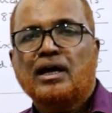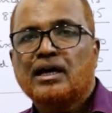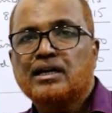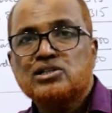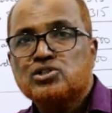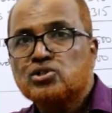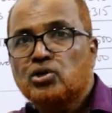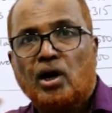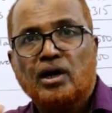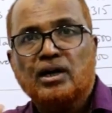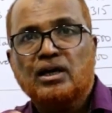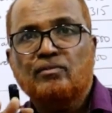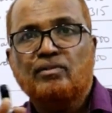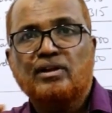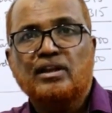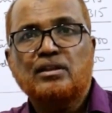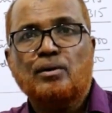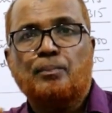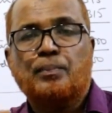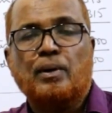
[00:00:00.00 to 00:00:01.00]
It is not
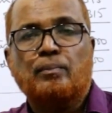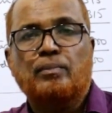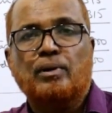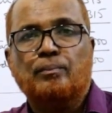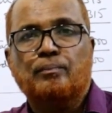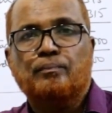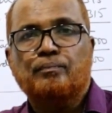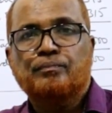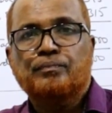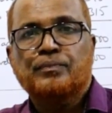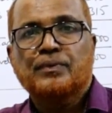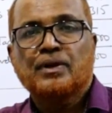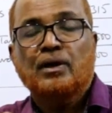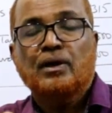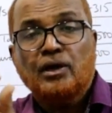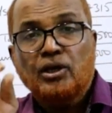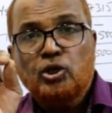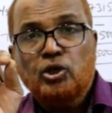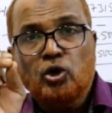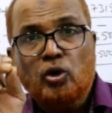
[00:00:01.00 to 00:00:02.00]
given in the problem.
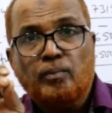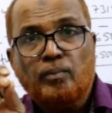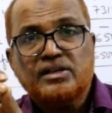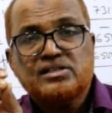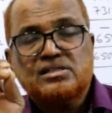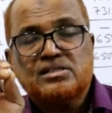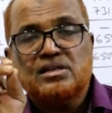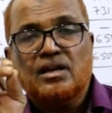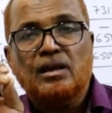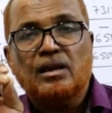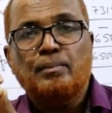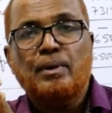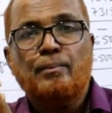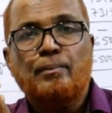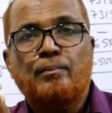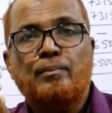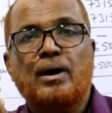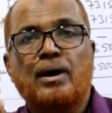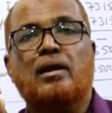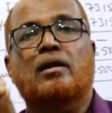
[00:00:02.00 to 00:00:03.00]
You must
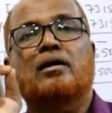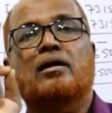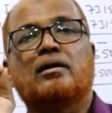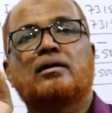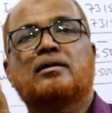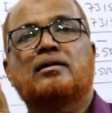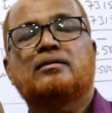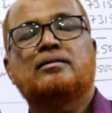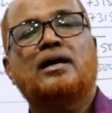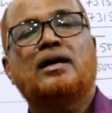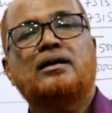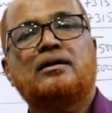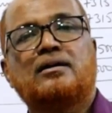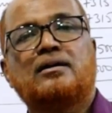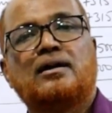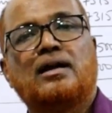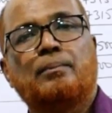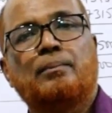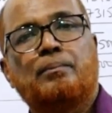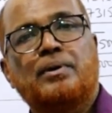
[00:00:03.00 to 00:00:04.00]
remember
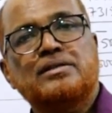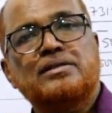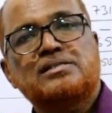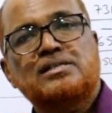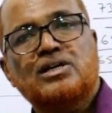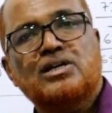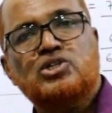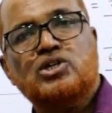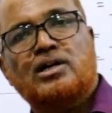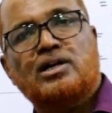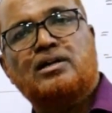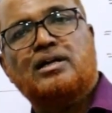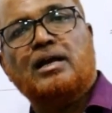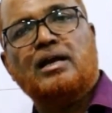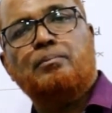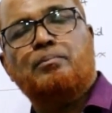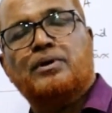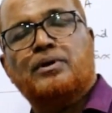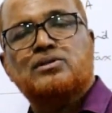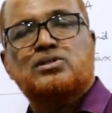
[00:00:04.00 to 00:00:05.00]
that depreciation
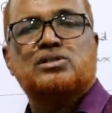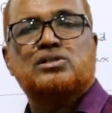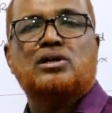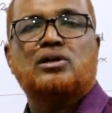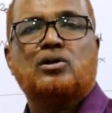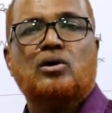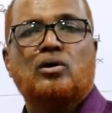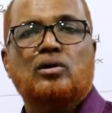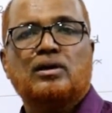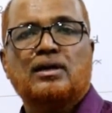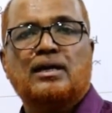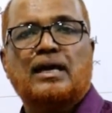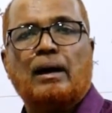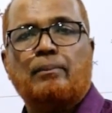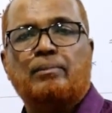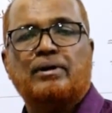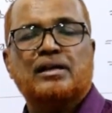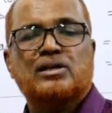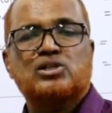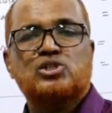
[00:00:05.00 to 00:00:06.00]
10% on
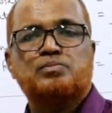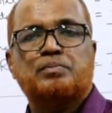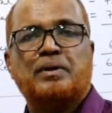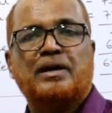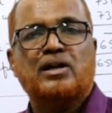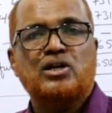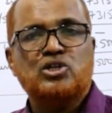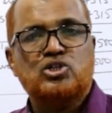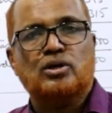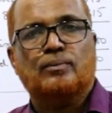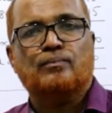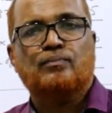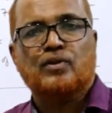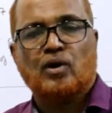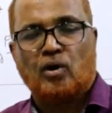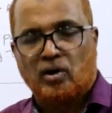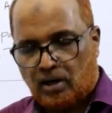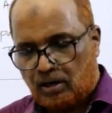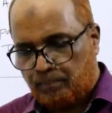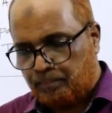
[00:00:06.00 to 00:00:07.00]
capital expenditure
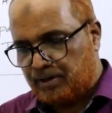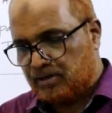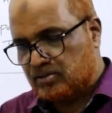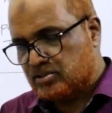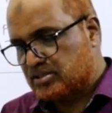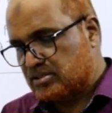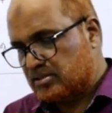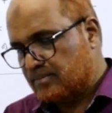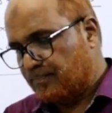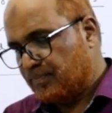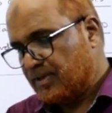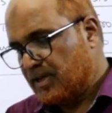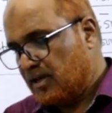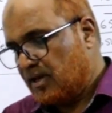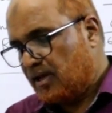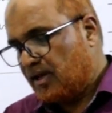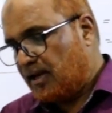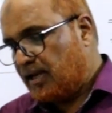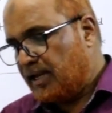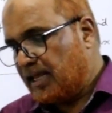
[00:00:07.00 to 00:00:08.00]
on repairs.
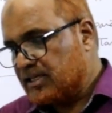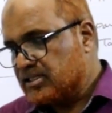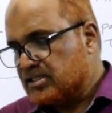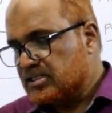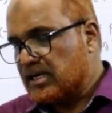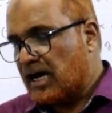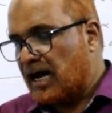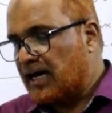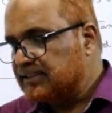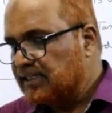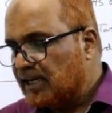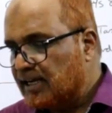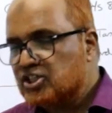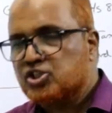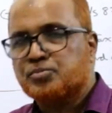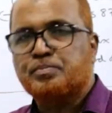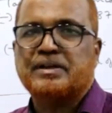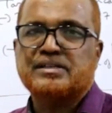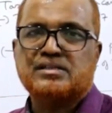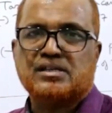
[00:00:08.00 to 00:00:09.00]
Next, other
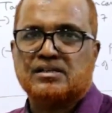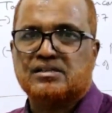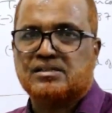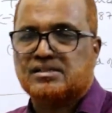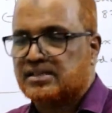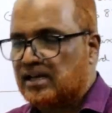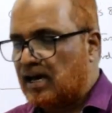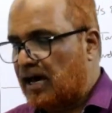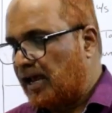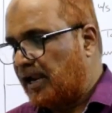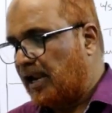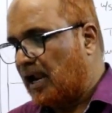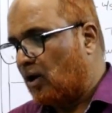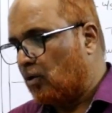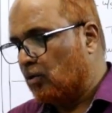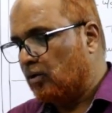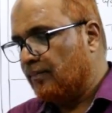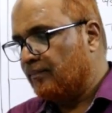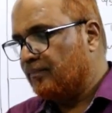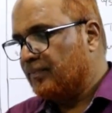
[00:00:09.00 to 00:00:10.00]
expenses
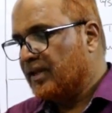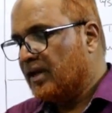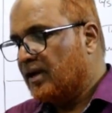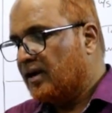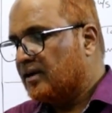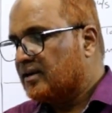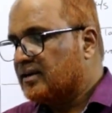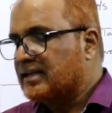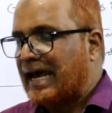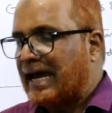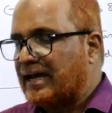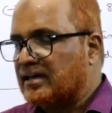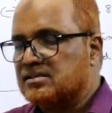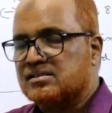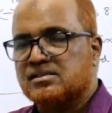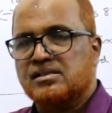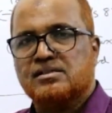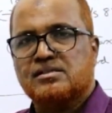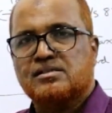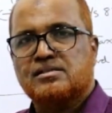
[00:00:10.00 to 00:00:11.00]
allowed,
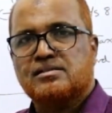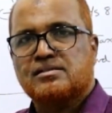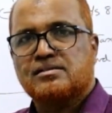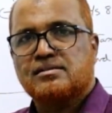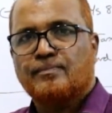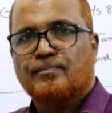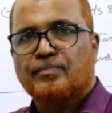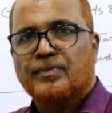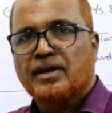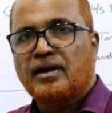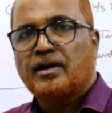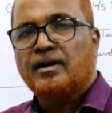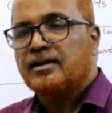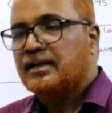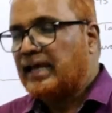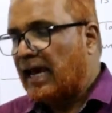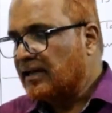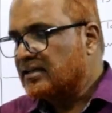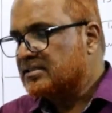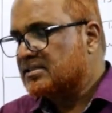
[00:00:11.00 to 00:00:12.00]
taxes.
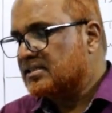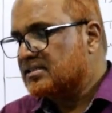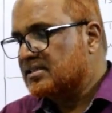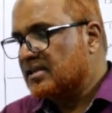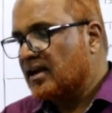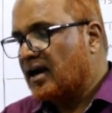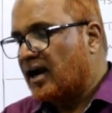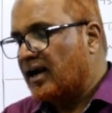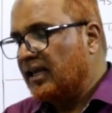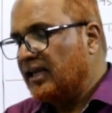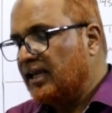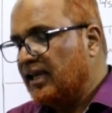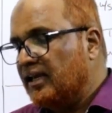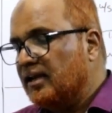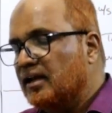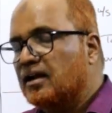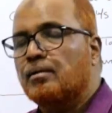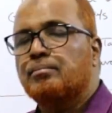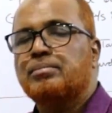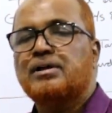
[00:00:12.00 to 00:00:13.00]
Taxes regarding
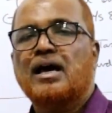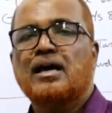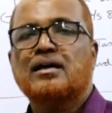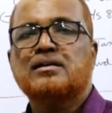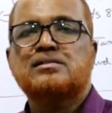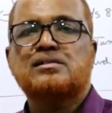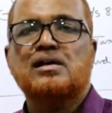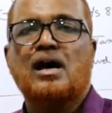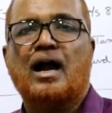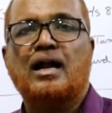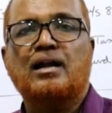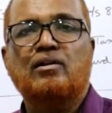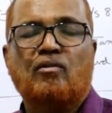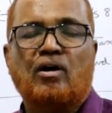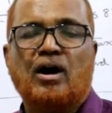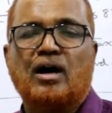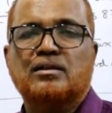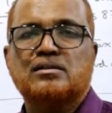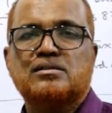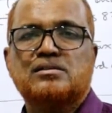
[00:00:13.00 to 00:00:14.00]
income tax
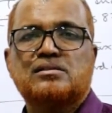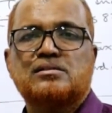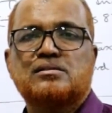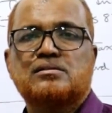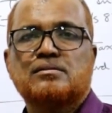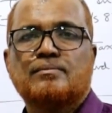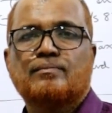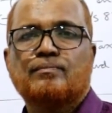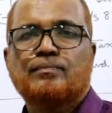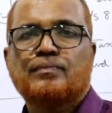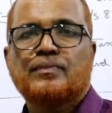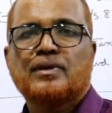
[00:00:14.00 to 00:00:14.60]
advance.